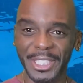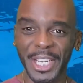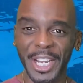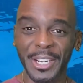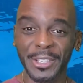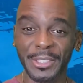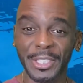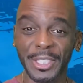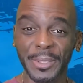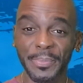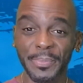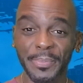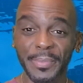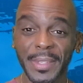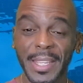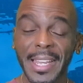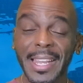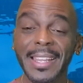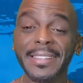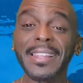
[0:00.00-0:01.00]
Church.
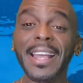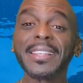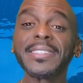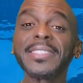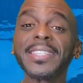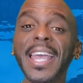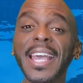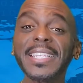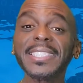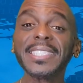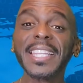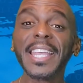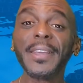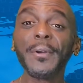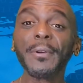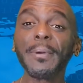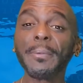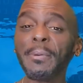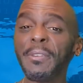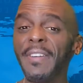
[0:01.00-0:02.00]
The testing
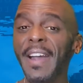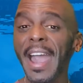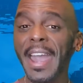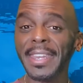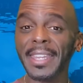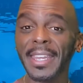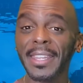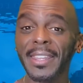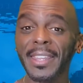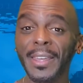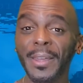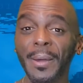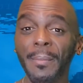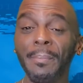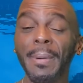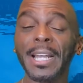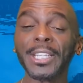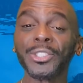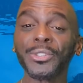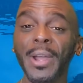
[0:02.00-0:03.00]
will be provided
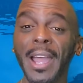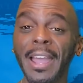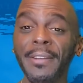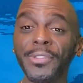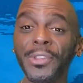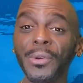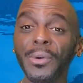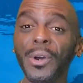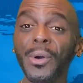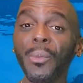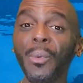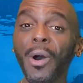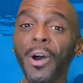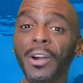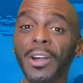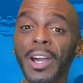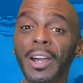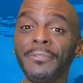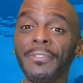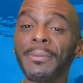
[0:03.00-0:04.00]
by drive-through or
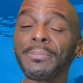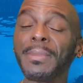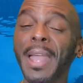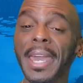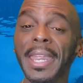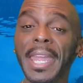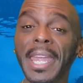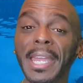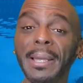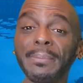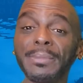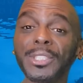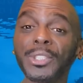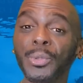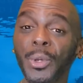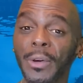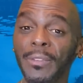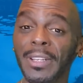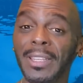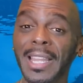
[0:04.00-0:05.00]
walk-up from 9 a.m. to
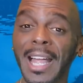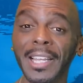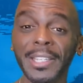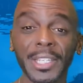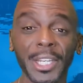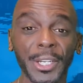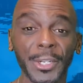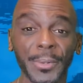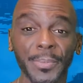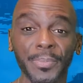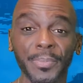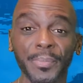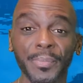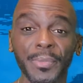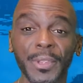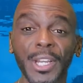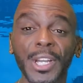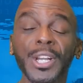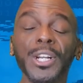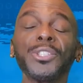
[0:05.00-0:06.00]
12 o'clock noon.
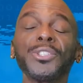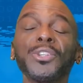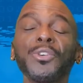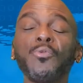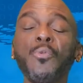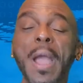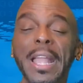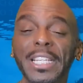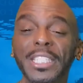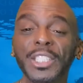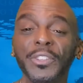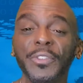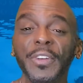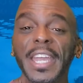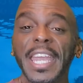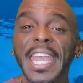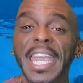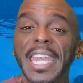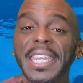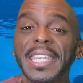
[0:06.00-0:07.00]
To register for
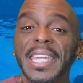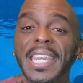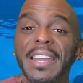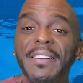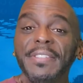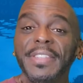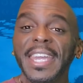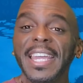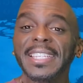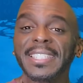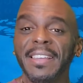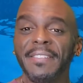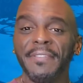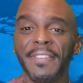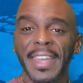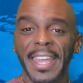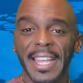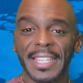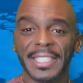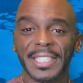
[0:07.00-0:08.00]
any of these
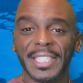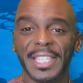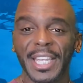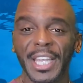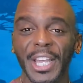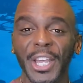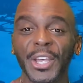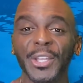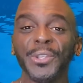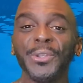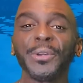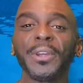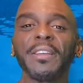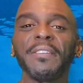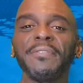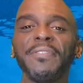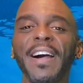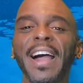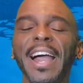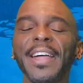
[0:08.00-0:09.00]
events, you can
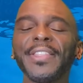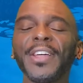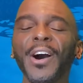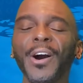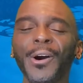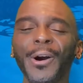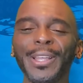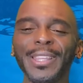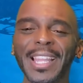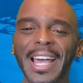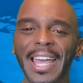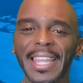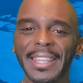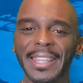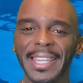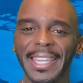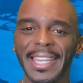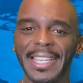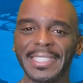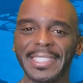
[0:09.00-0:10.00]
find the online
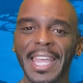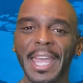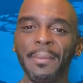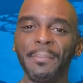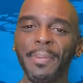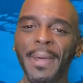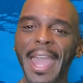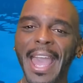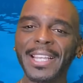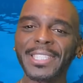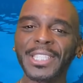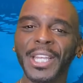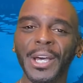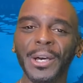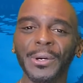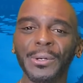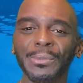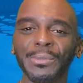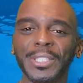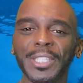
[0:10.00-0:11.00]
links and
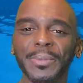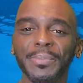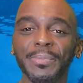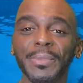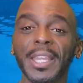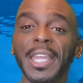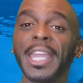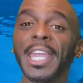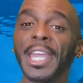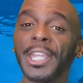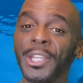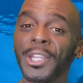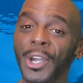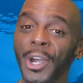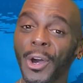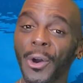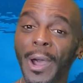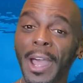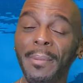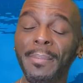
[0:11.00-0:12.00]
passcodes in your
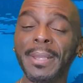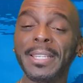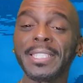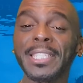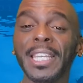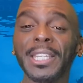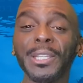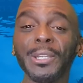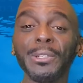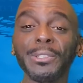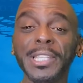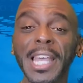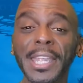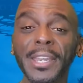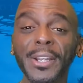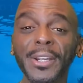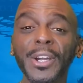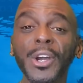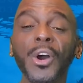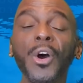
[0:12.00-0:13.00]
OIBC
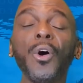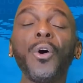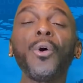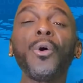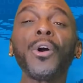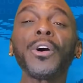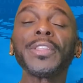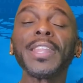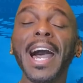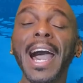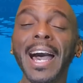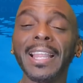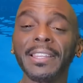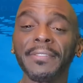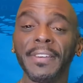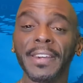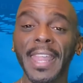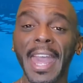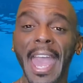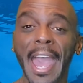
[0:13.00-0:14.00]
newsletter or on the
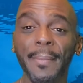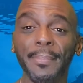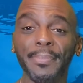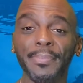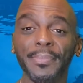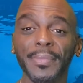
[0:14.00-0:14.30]
Olivet app.